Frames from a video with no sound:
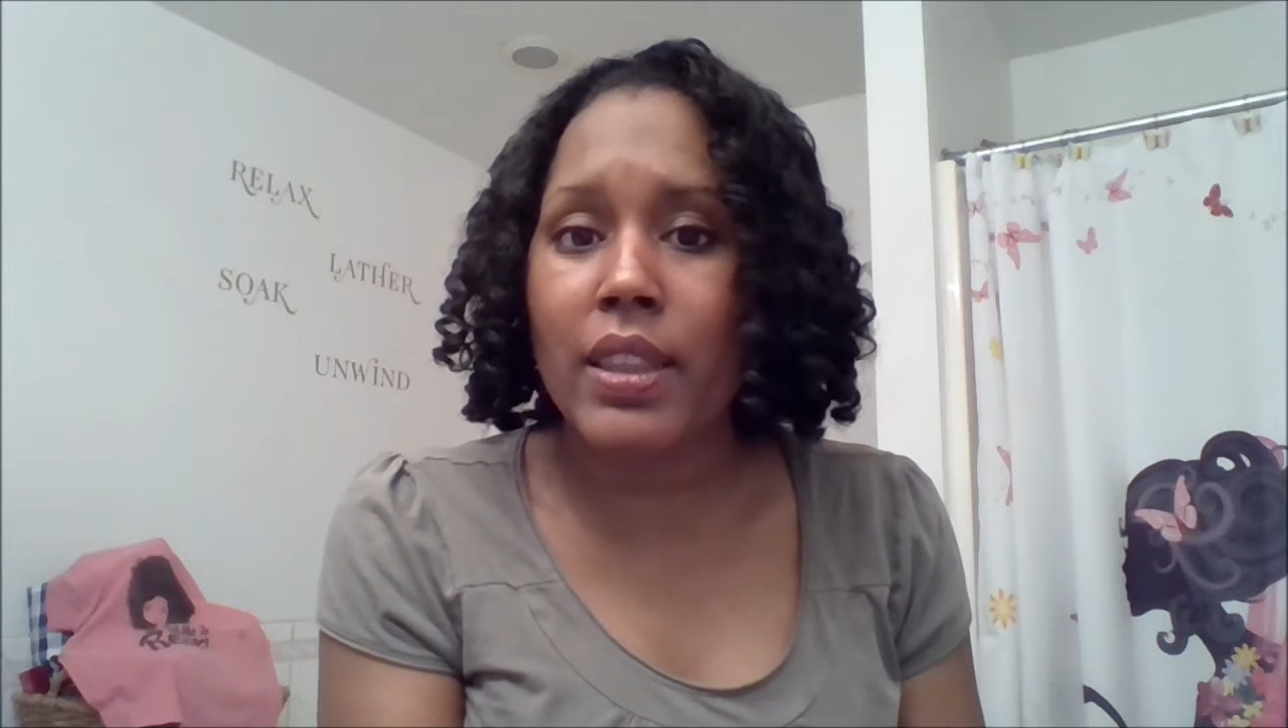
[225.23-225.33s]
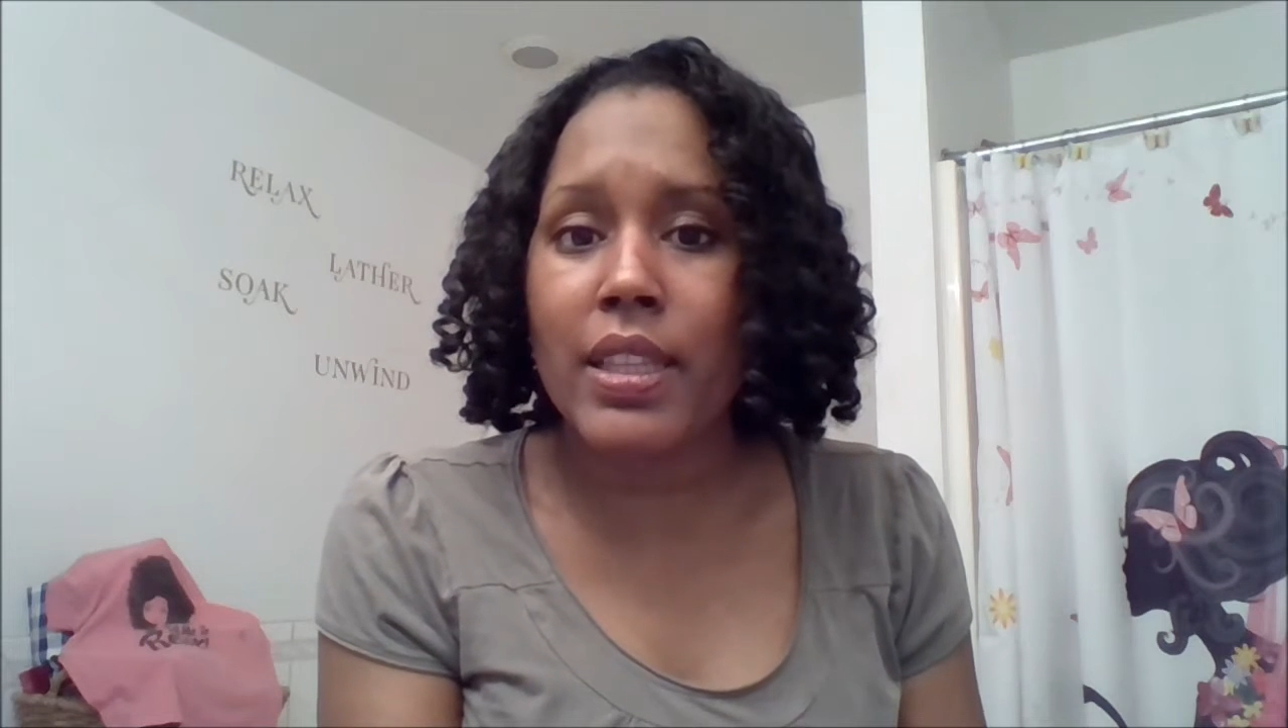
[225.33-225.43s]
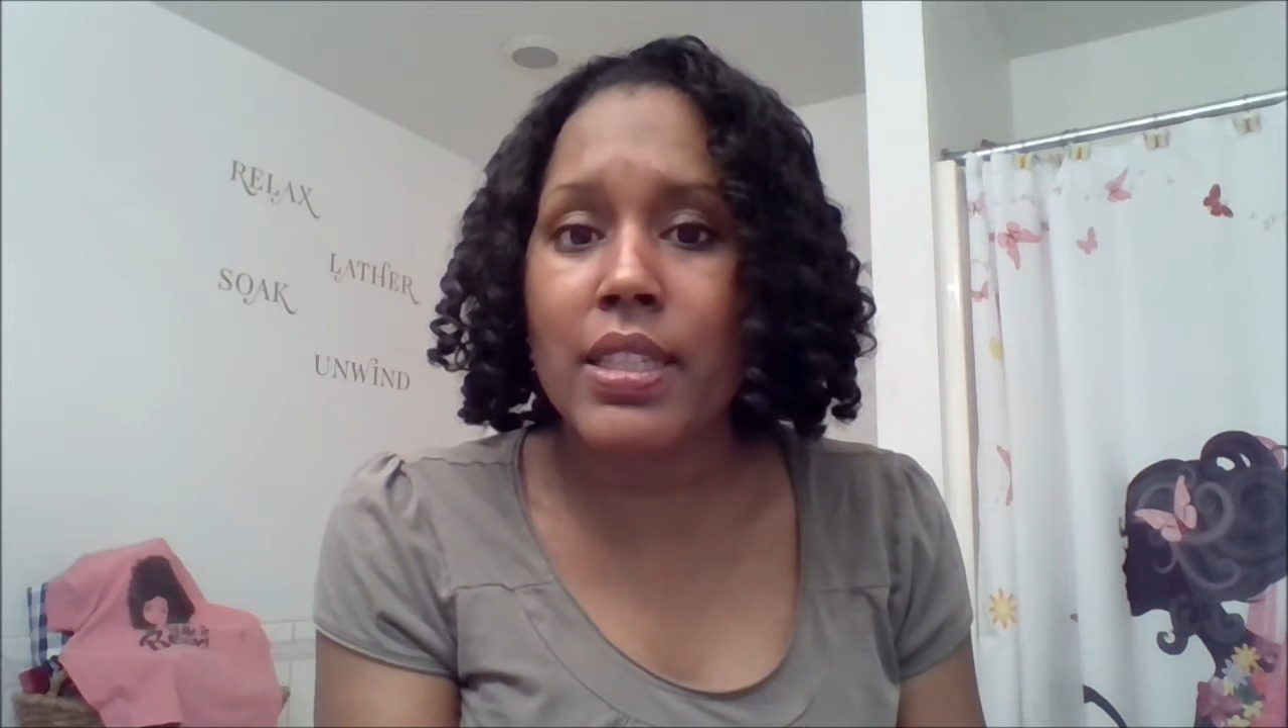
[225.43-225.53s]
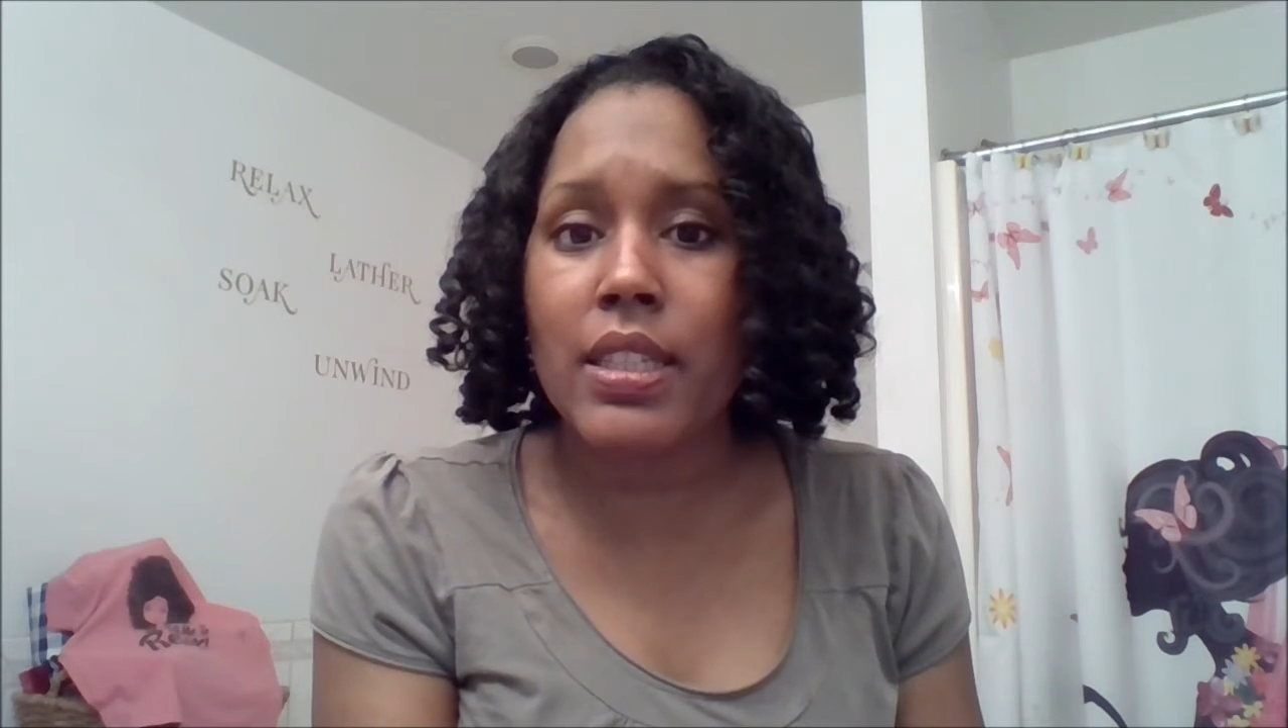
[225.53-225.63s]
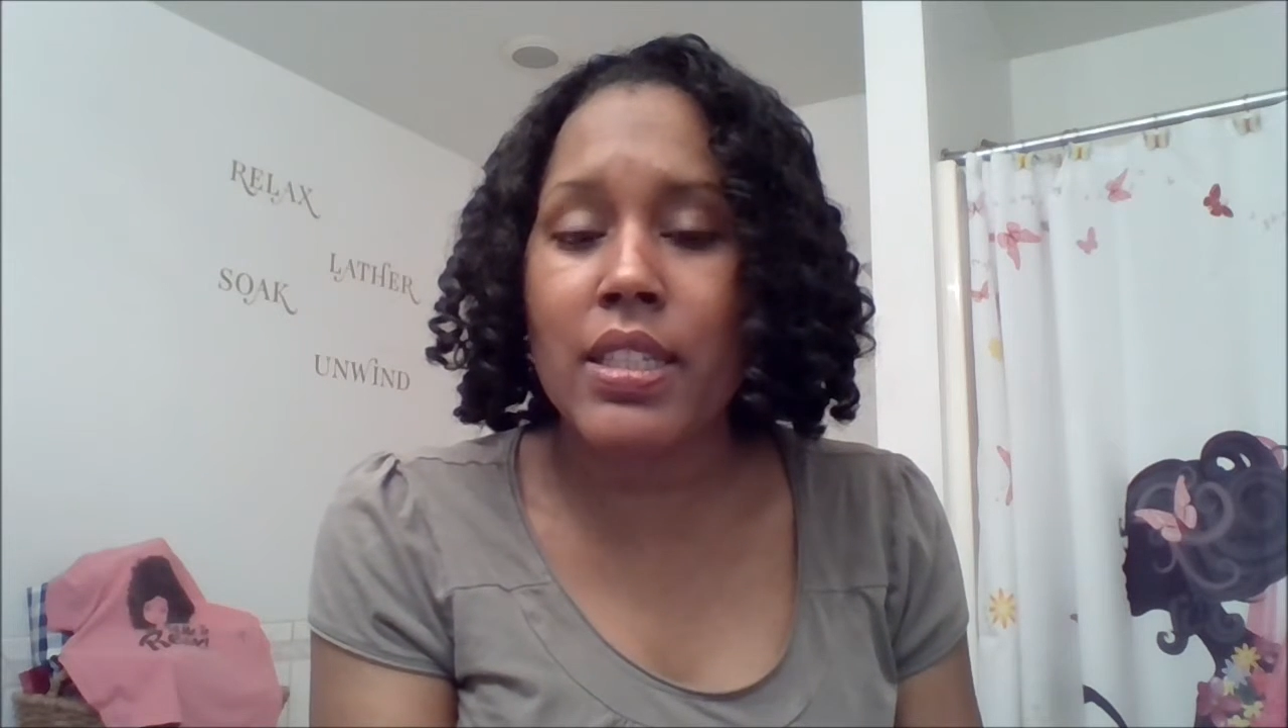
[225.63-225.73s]

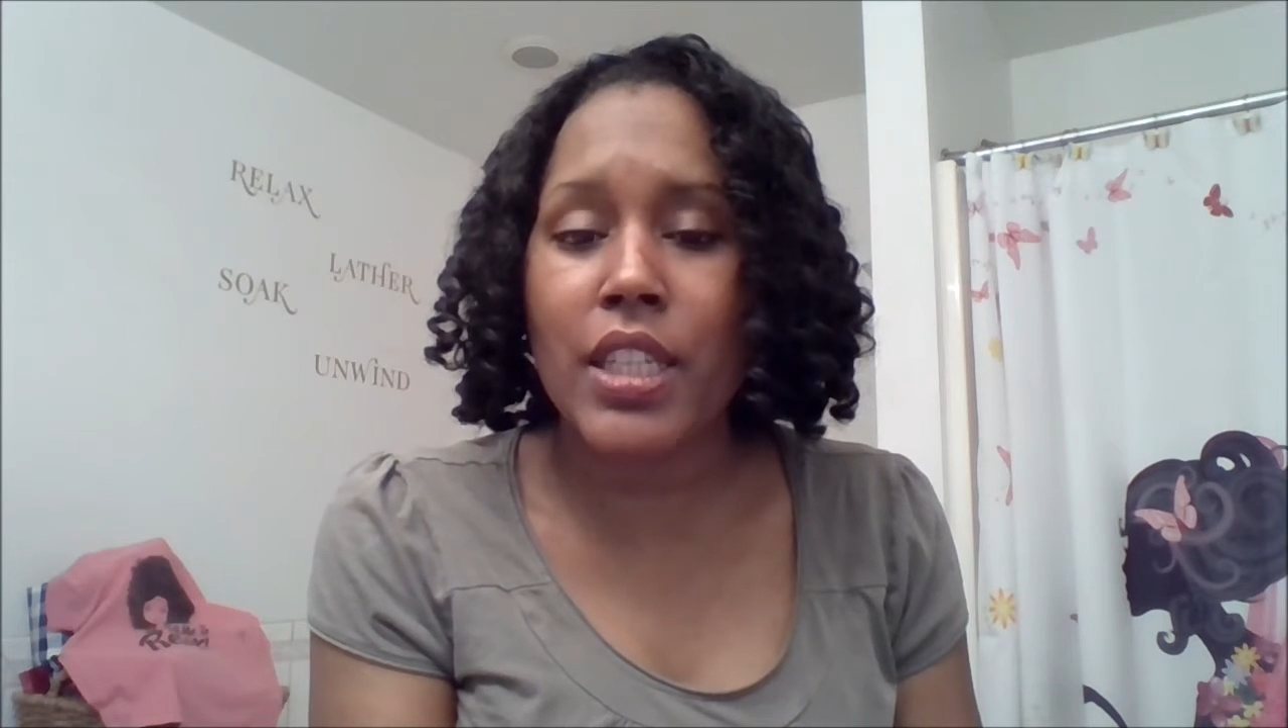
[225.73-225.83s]
this